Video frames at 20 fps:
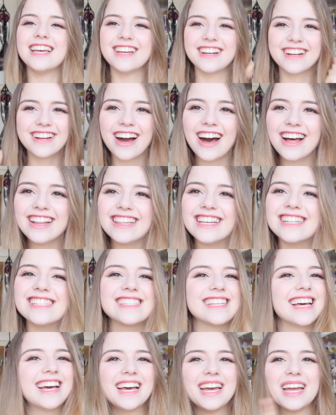You got
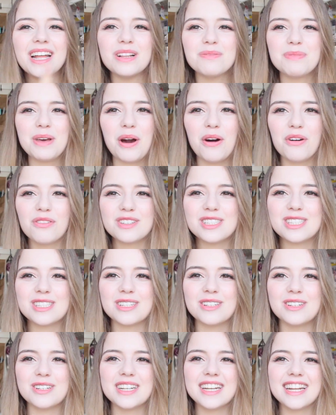this. It'll be over
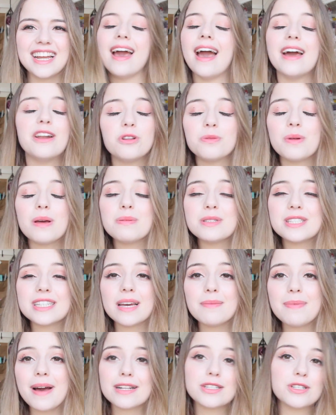soon, and you'll be able to
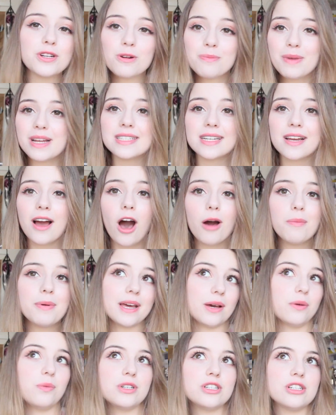get back to your amazing
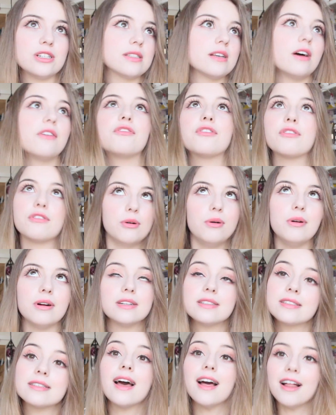hobby, which is, of
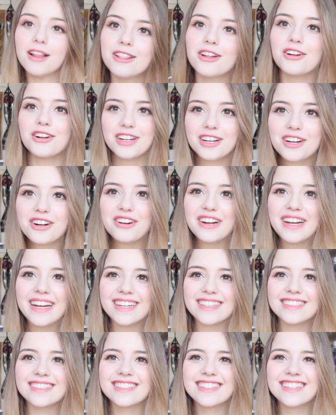course, learning
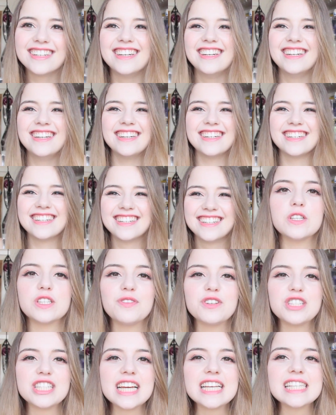Korean. So
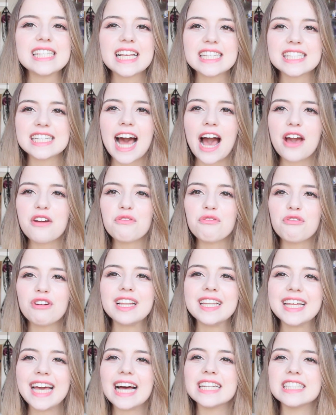for today's lesson, I
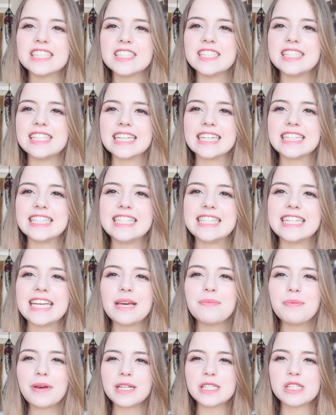really had to dig
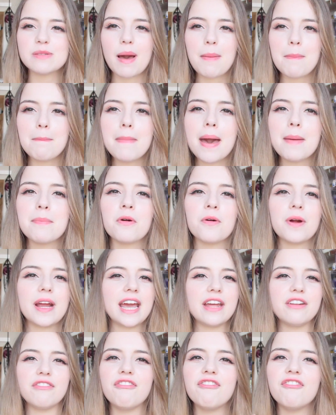deep into my memory
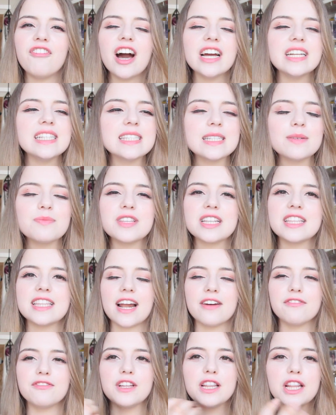and find something
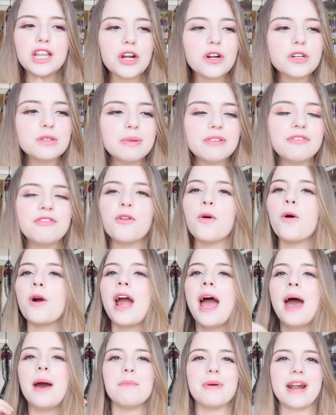that I've learned
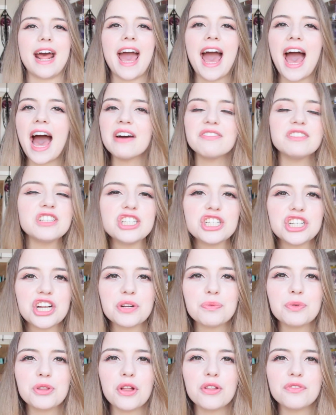before, but I haven't
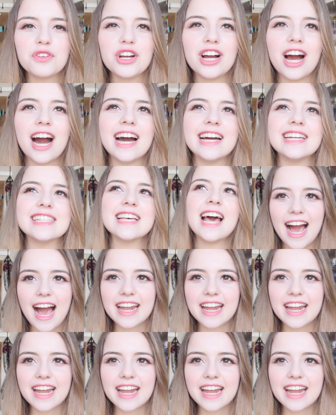shared with all of you guys.